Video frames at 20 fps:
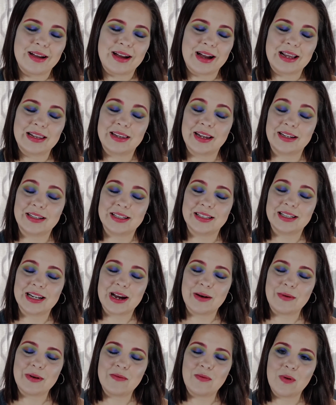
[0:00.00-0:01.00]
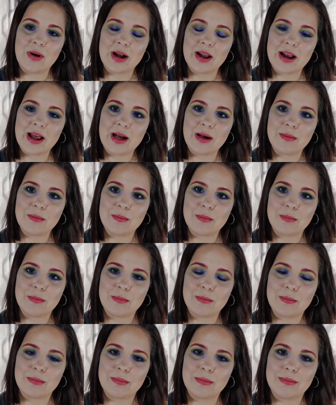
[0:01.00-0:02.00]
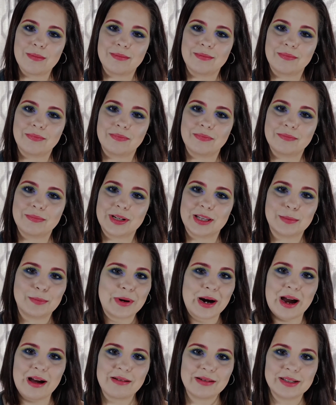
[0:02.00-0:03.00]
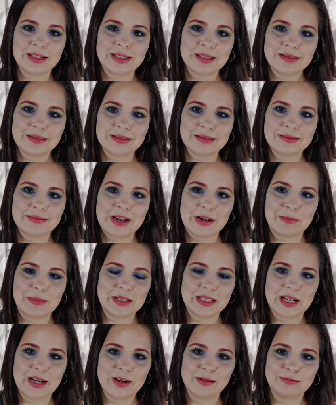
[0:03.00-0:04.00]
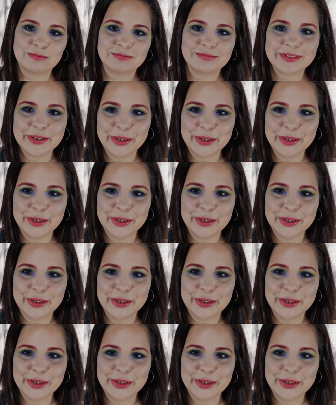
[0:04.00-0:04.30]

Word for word: I'd like to say I would have worn it out, but the brows make me say no.